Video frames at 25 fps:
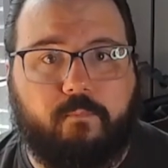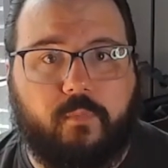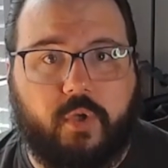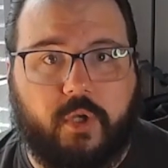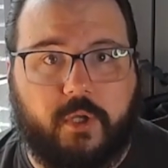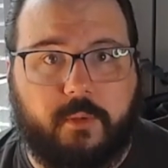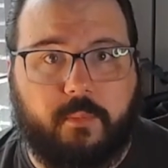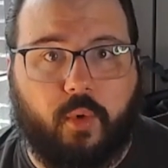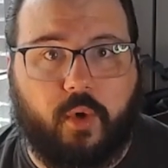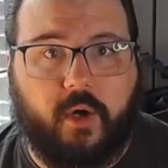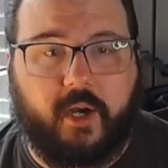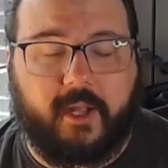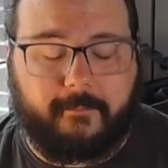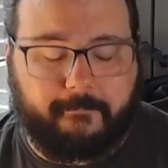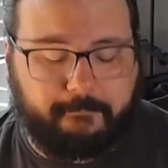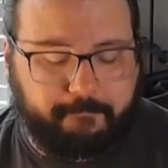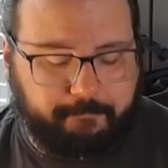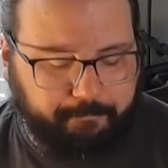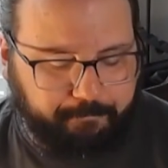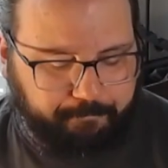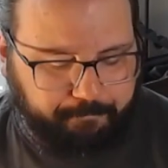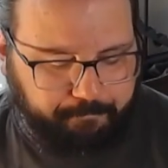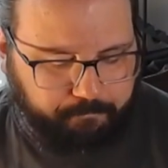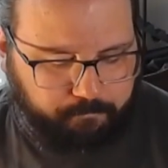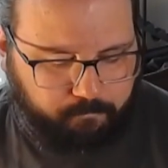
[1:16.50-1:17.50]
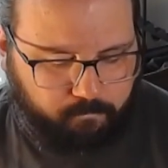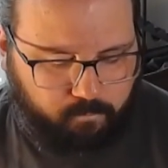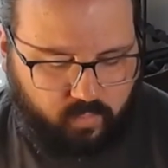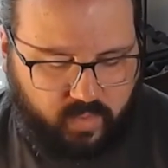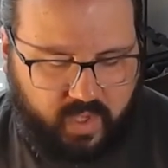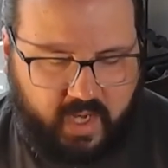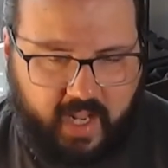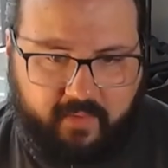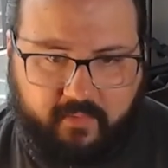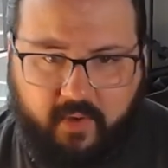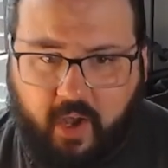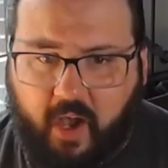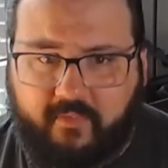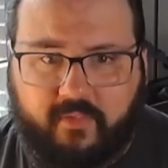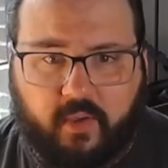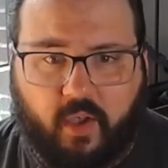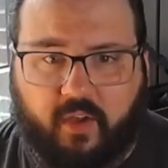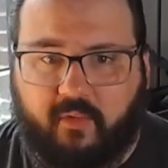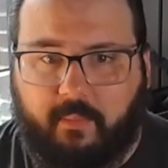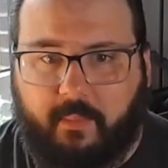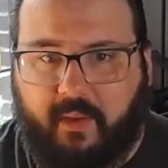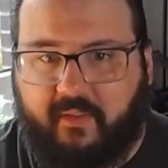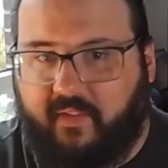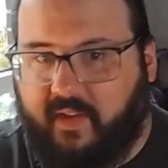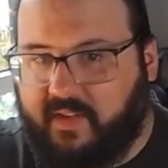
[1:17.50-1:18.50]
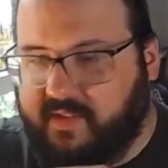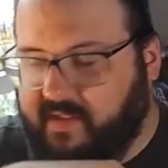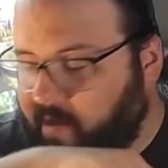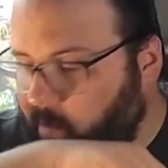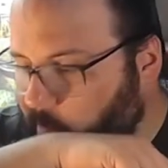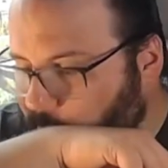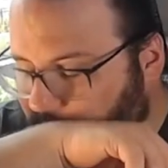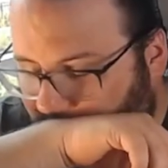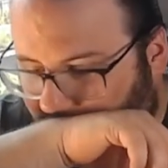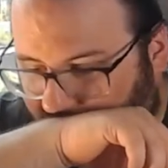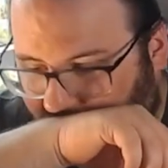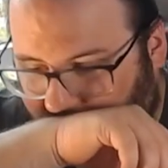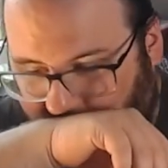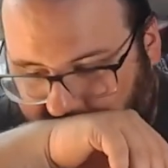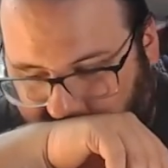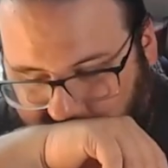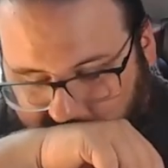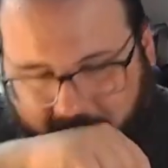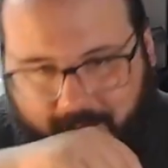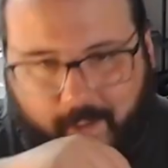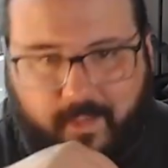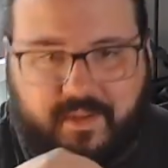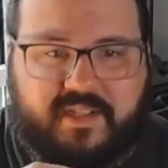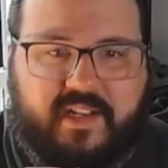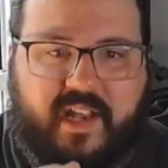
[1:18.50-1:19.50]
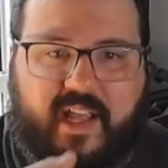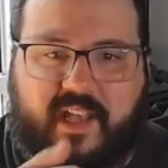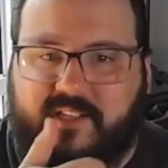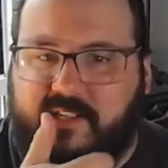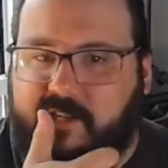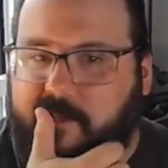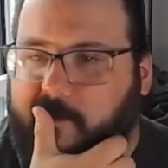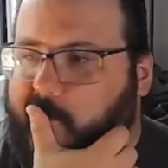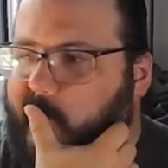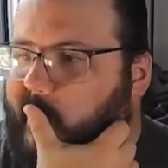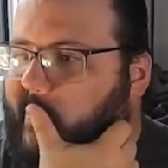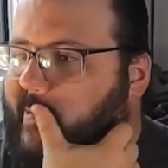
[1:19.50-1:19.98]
Good morning. I have coffee all over my face now. That was nasty.